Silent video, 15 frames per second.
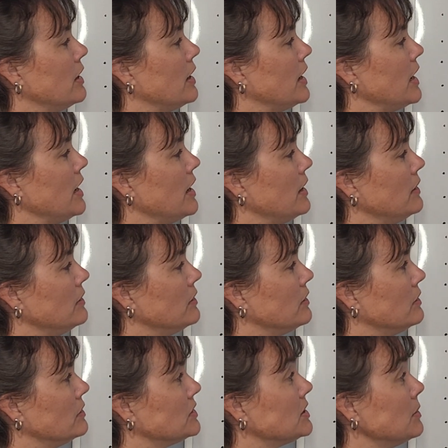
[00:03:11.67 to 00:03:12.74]
And
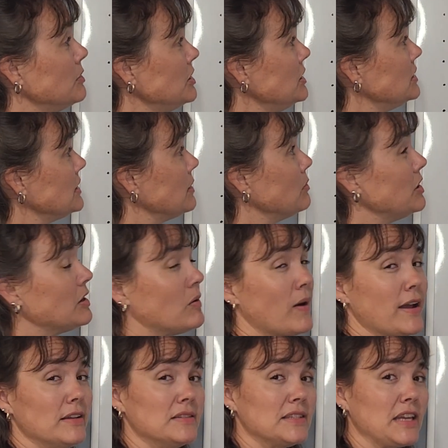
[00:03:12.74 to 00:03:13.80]
some of these can be
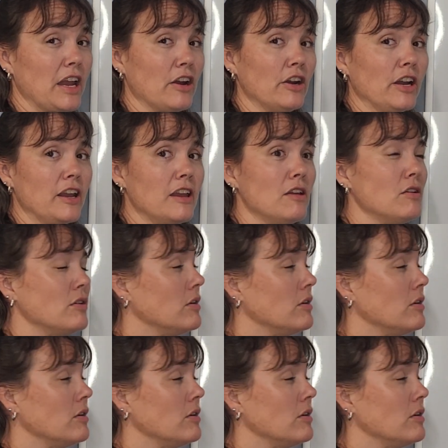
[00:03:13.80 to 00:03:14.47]
quite scary.